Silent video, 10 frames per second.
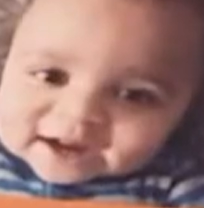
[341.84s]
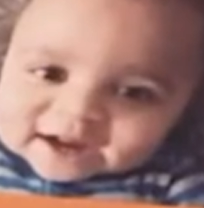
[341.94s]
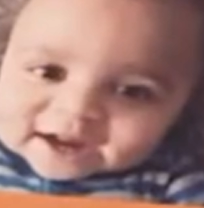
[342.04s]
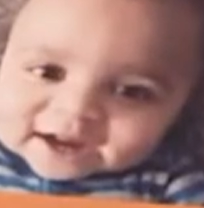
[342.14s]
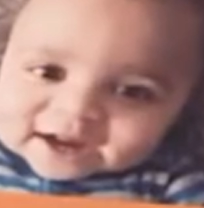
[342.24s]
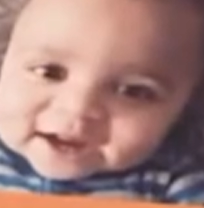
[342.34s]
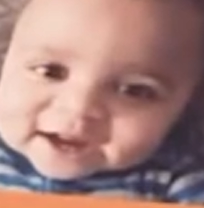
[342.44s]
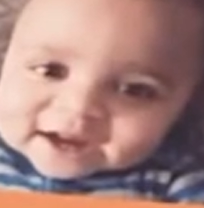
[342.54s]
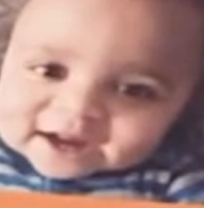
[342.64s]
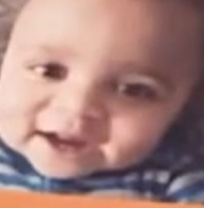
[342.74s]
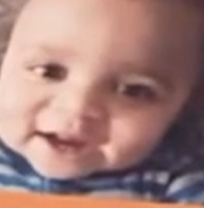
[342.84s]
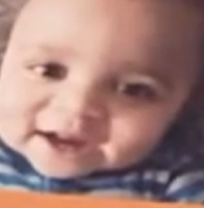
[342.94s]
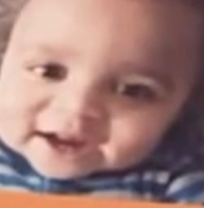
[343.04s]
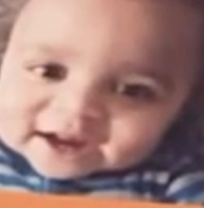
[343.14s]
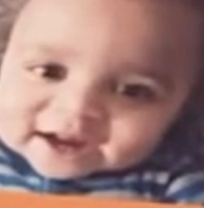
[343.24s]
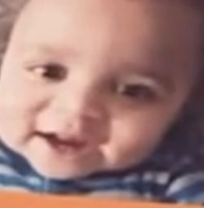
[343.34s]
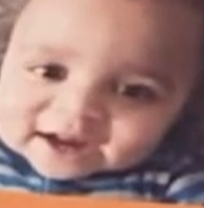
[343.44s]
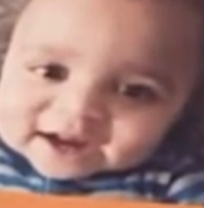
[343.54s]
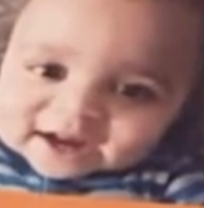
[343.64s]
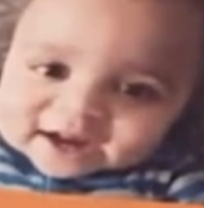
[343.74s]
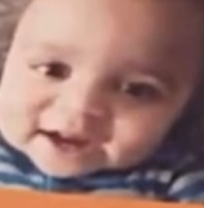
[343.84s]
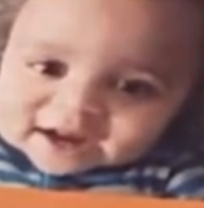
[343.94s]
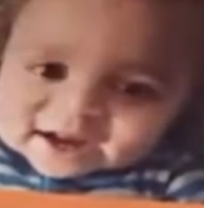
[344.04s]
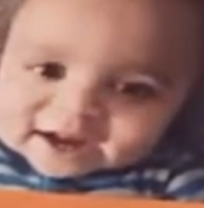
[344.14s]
(silence)